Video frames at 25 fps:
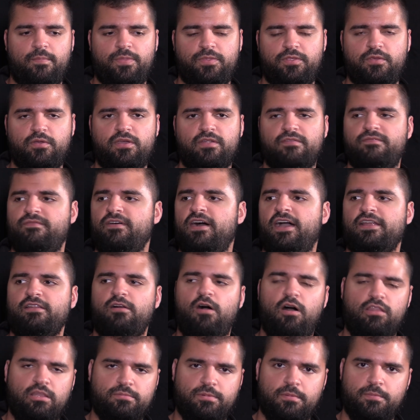You can find
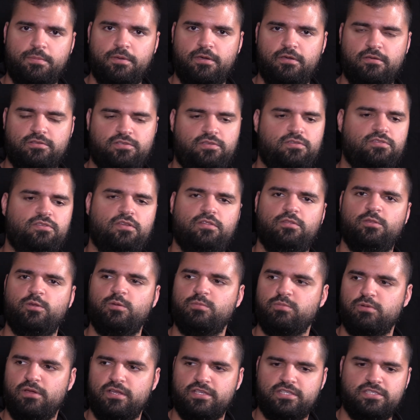all the proposals on
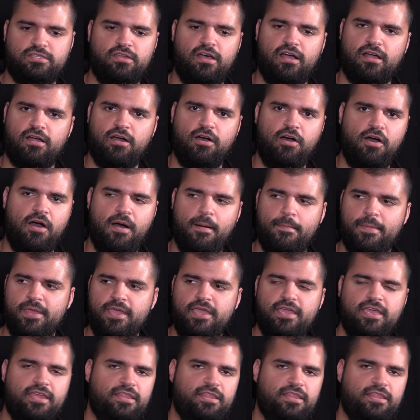lootpress.com,